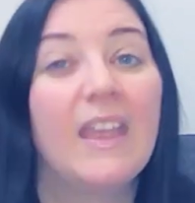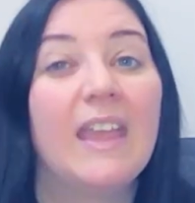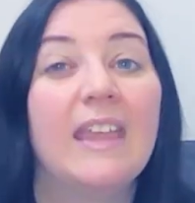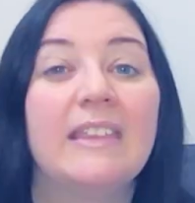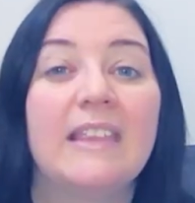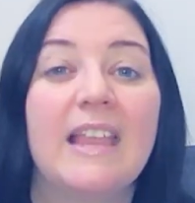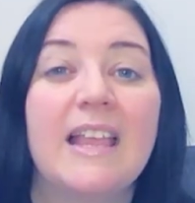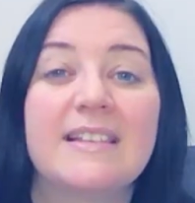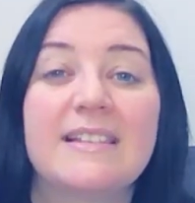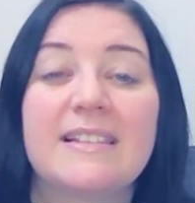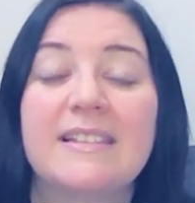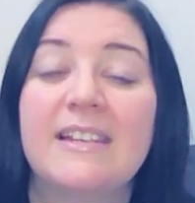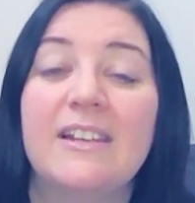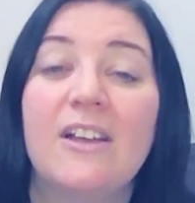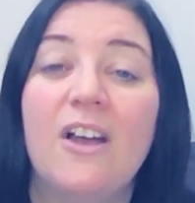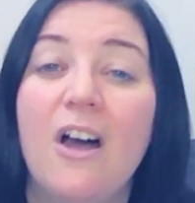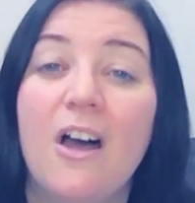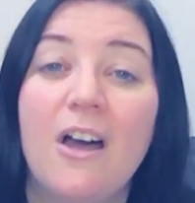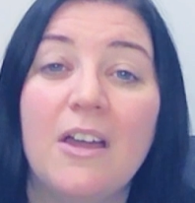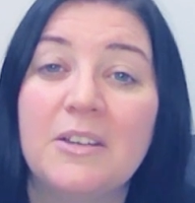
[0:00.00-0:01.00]
And
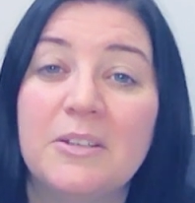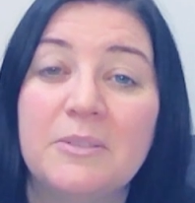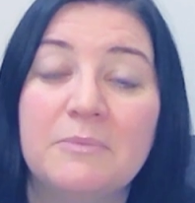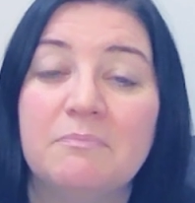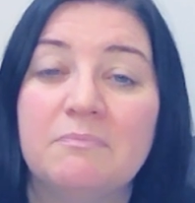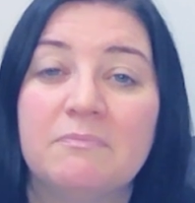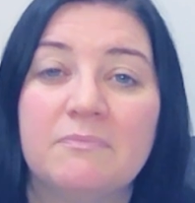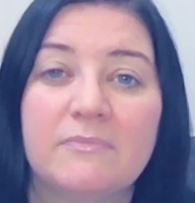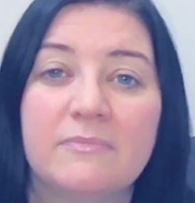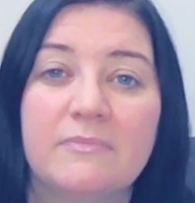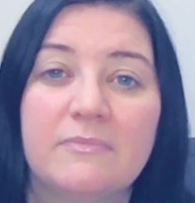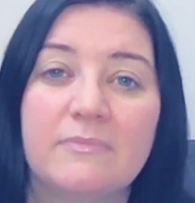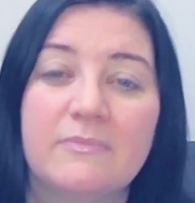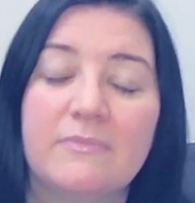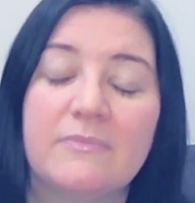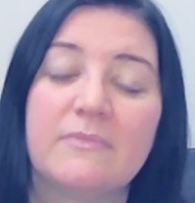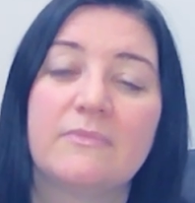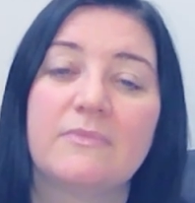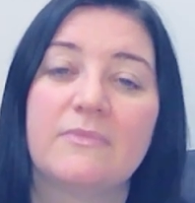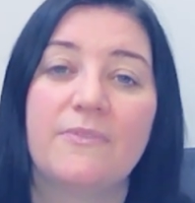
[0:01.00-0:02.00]
lastly, autumn,
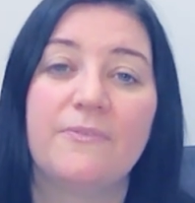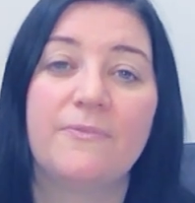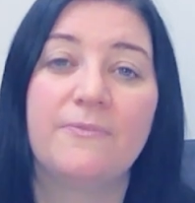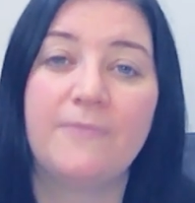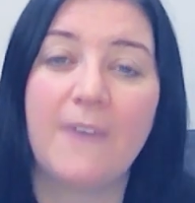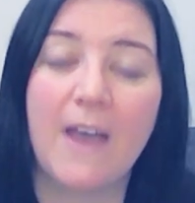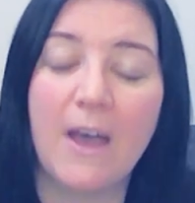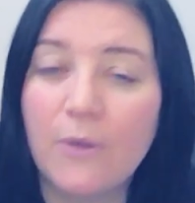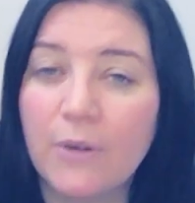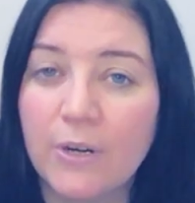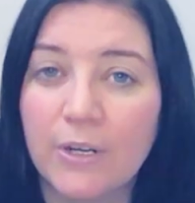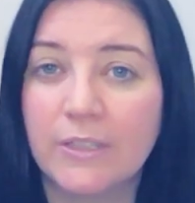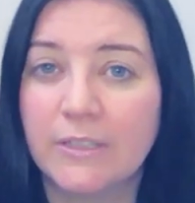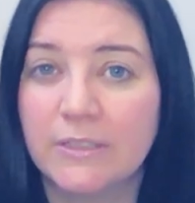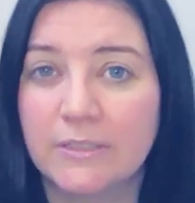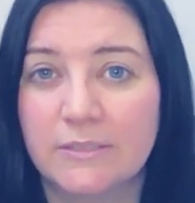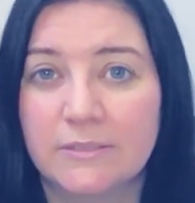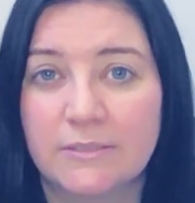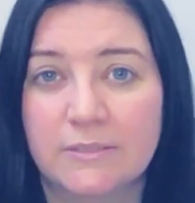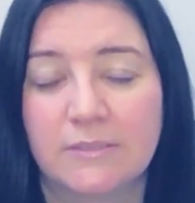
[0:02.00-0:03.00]

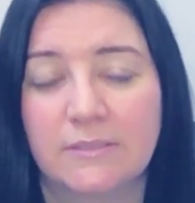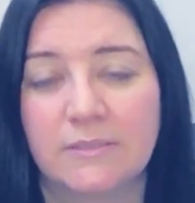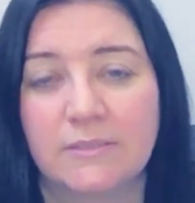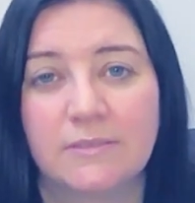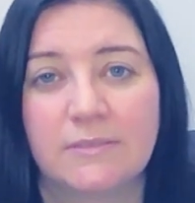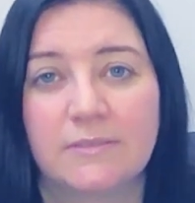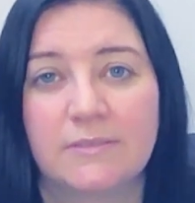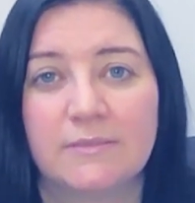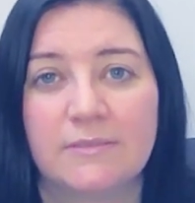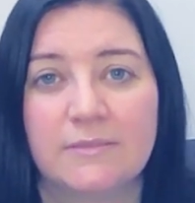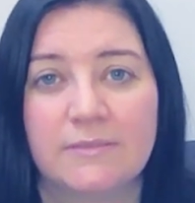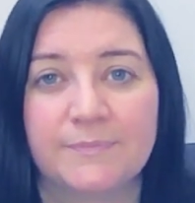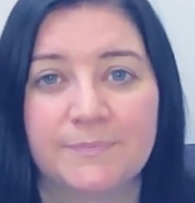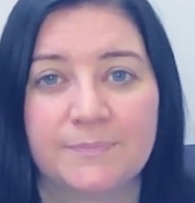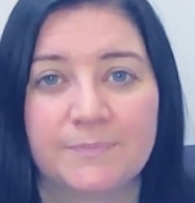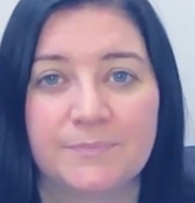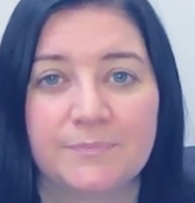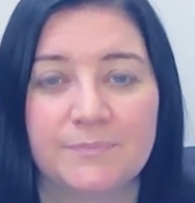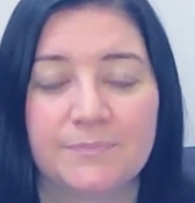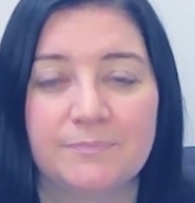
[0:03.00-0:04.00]
Fáir,
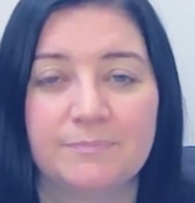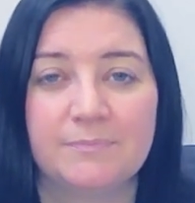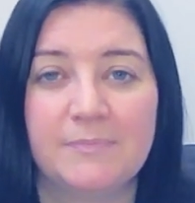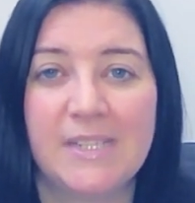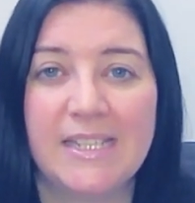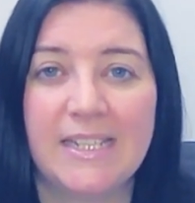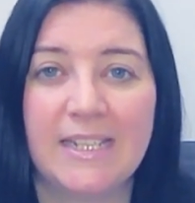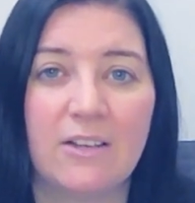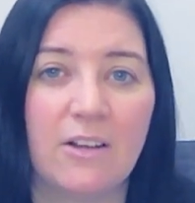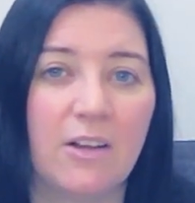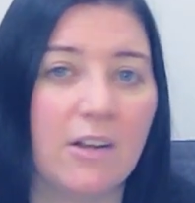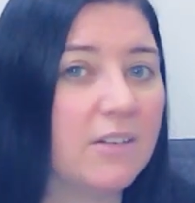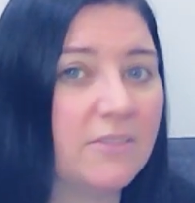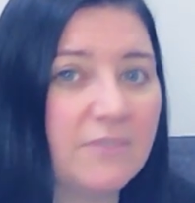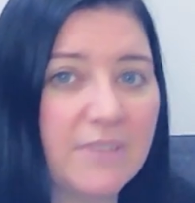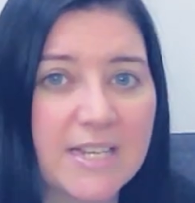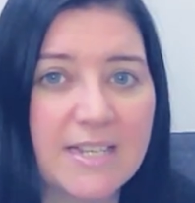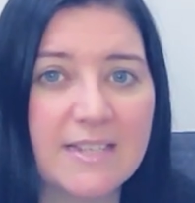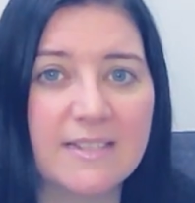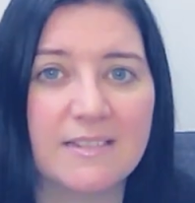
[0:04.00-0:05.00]
meaning
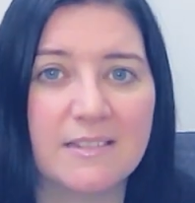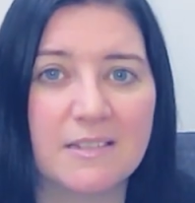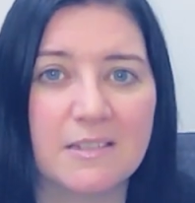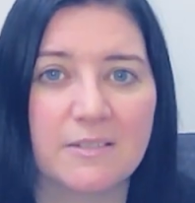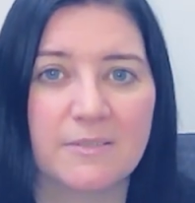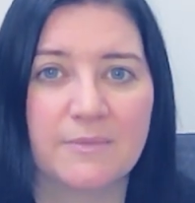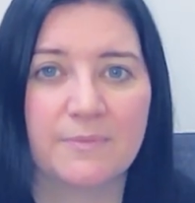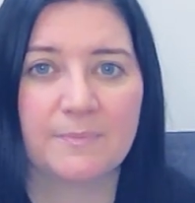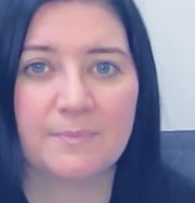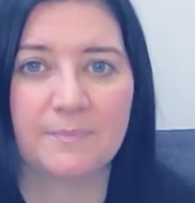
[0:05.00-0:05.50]
harvest.